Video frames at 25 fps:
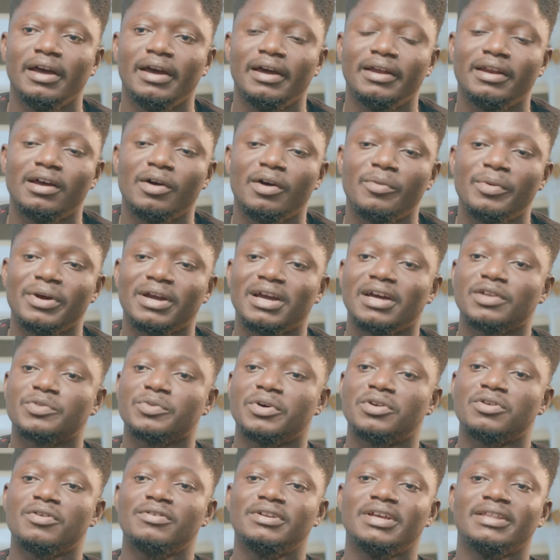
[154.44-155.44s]
and I work at
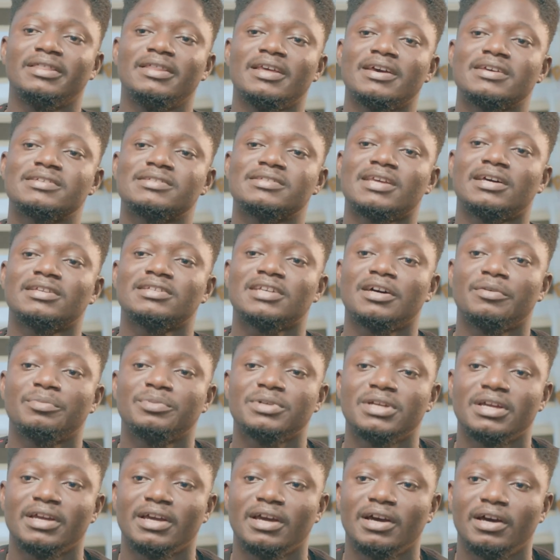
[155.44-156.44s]
one of the tech
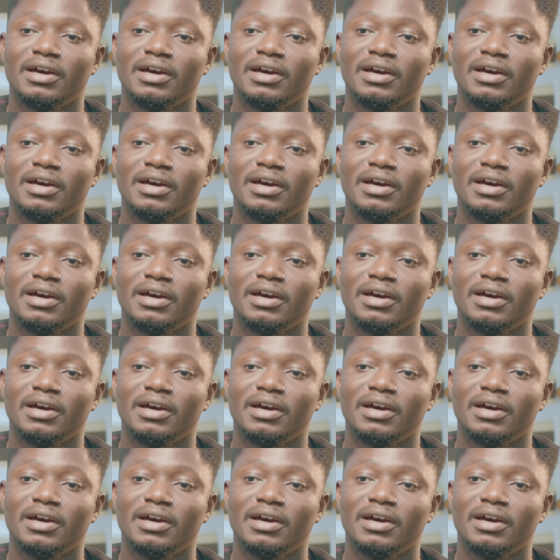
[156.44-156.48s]
startups in